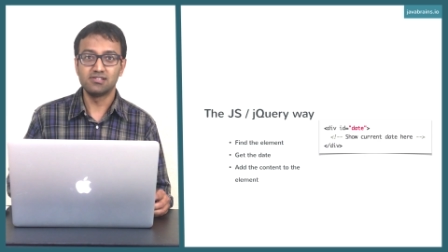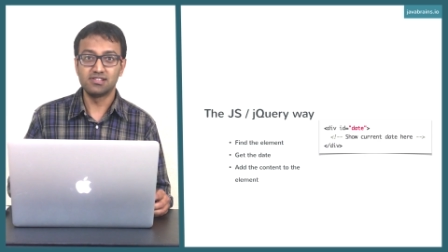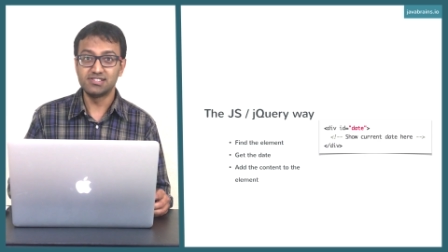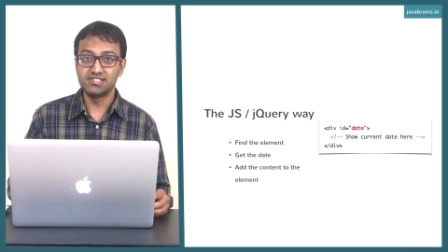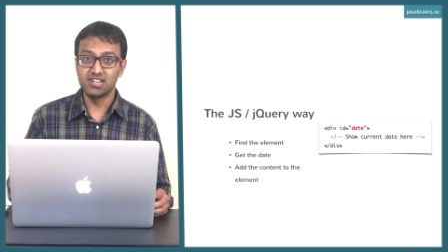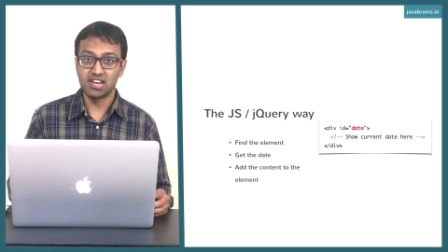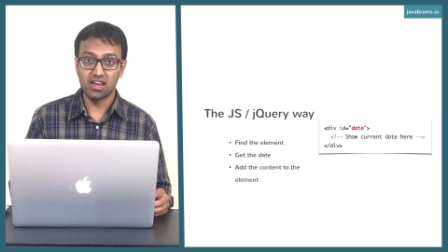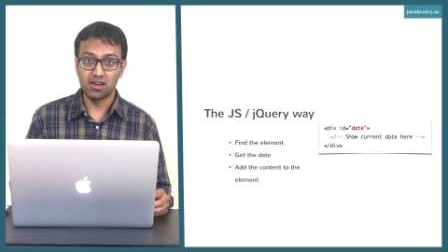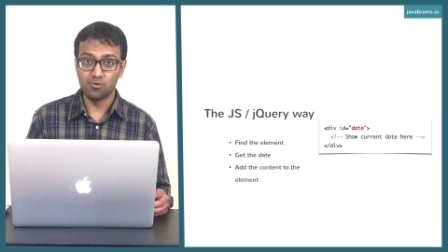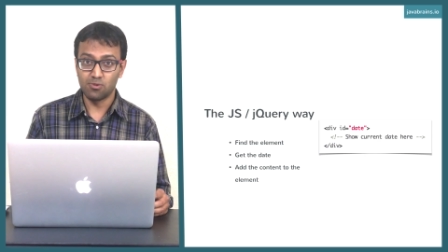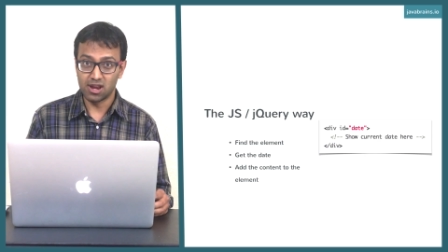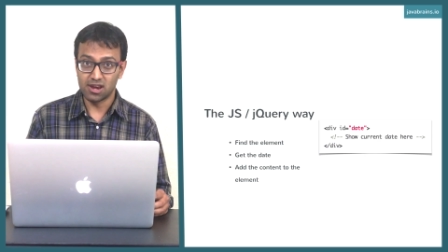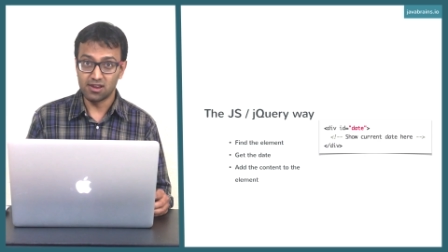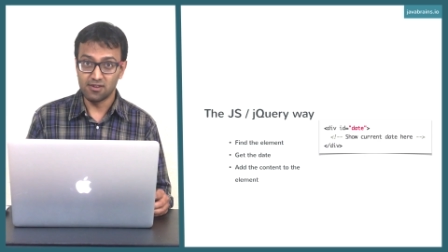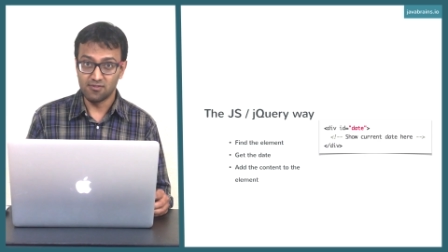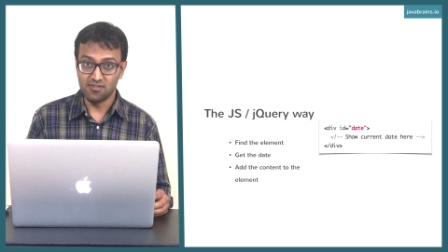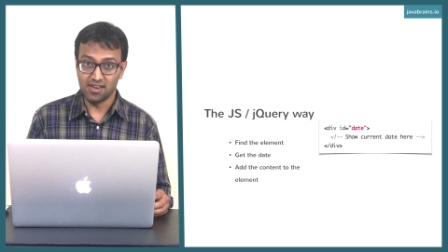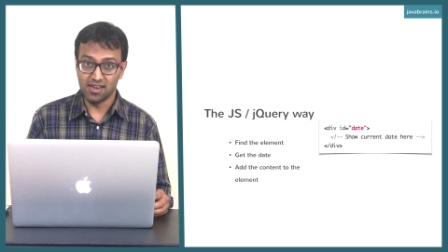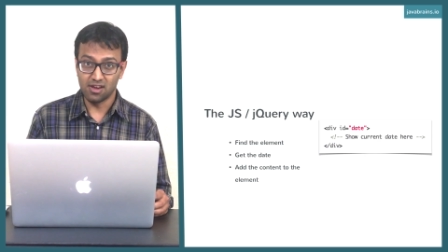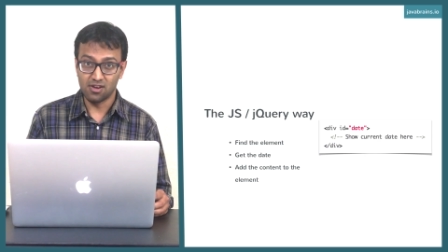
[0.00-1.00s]
the
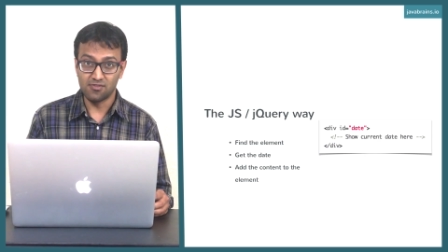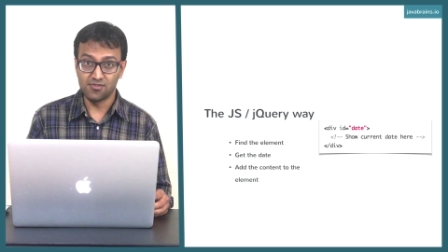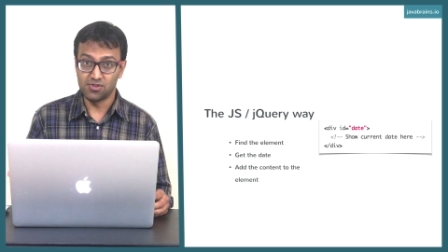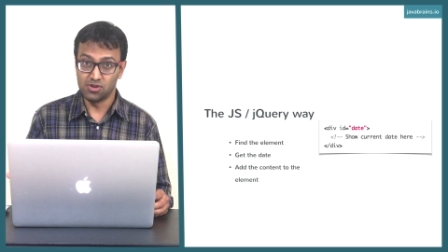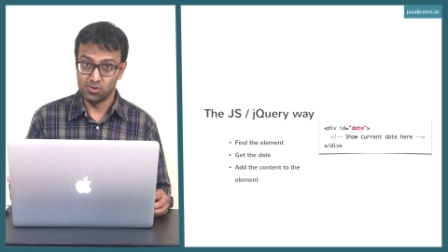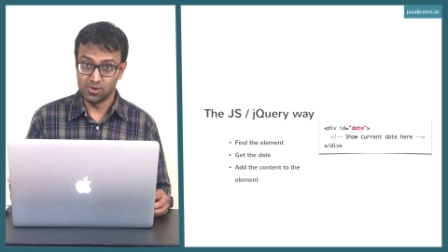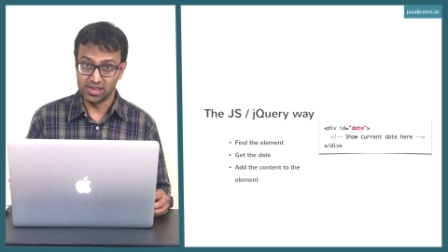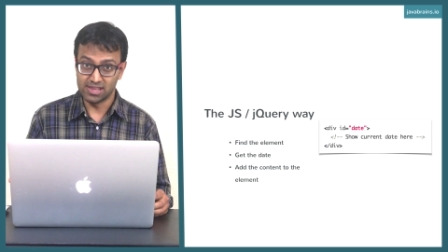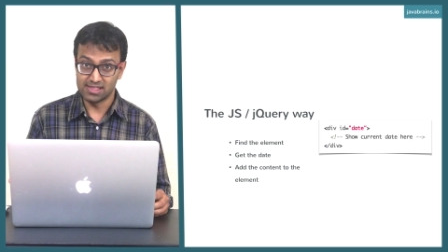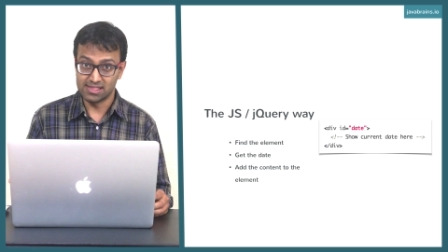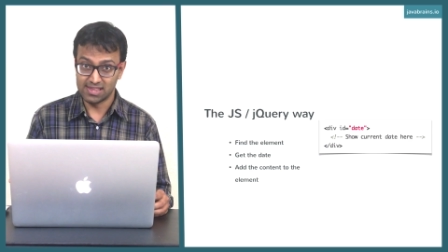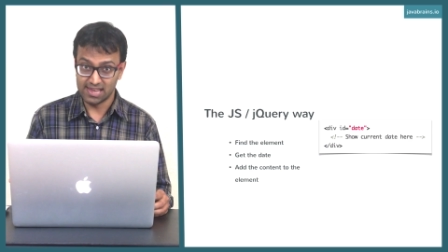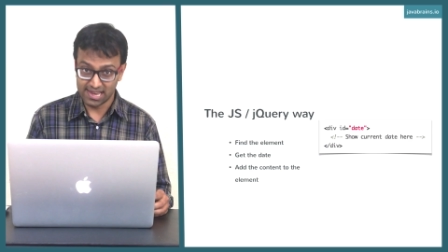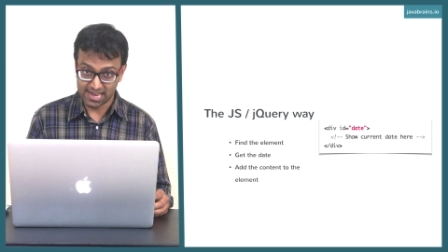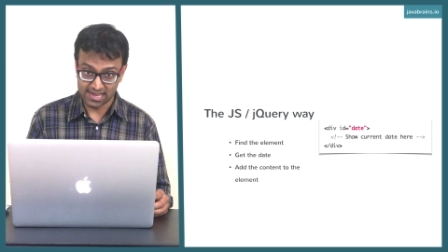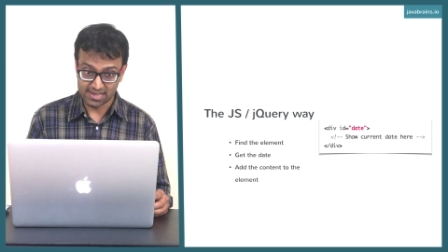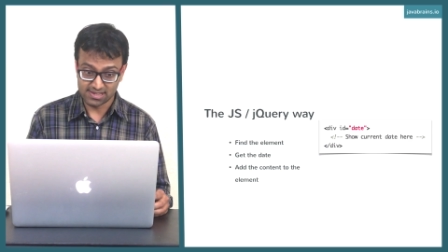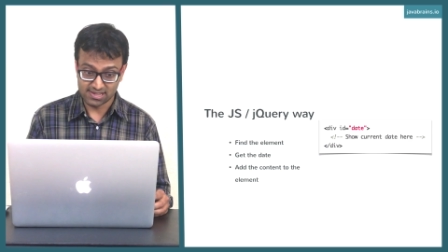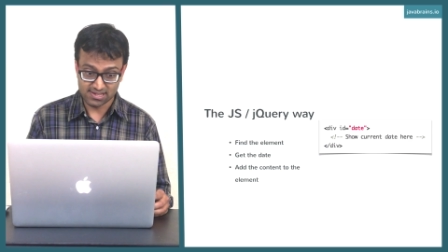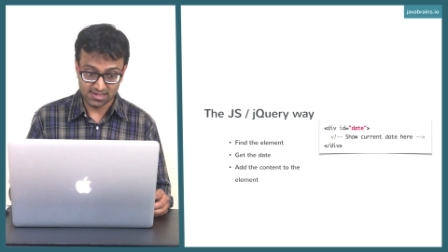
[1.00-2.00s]
jQuery way of doing
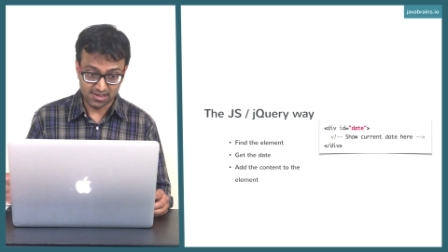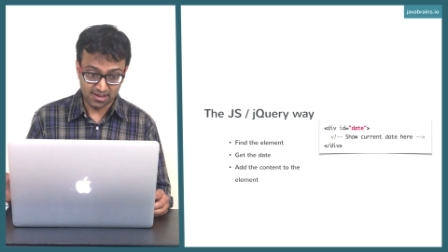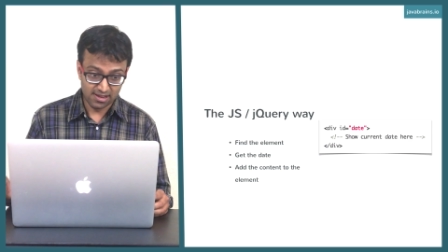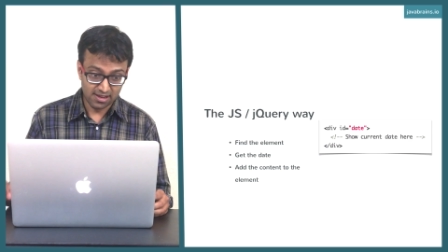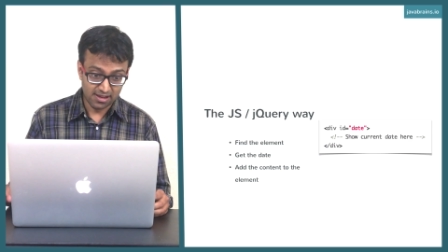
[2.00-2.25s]
things.